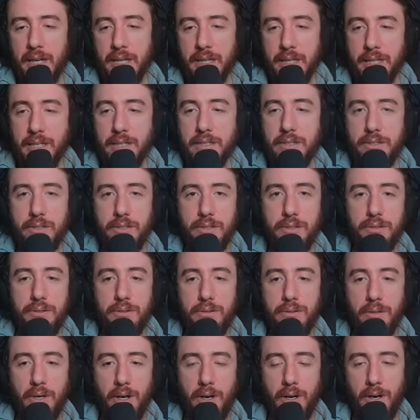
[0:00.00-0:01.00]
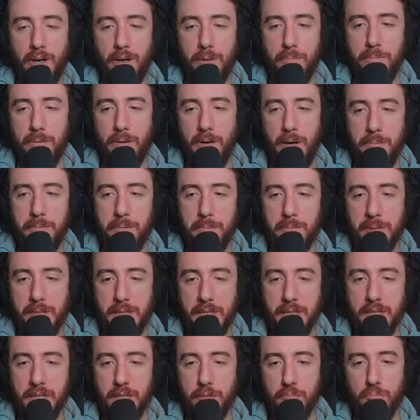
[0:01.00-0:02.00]
These two are
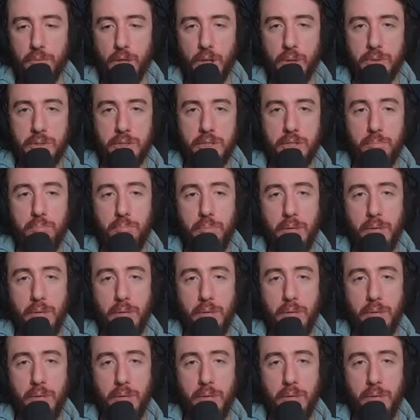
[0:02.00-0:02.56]
probably the most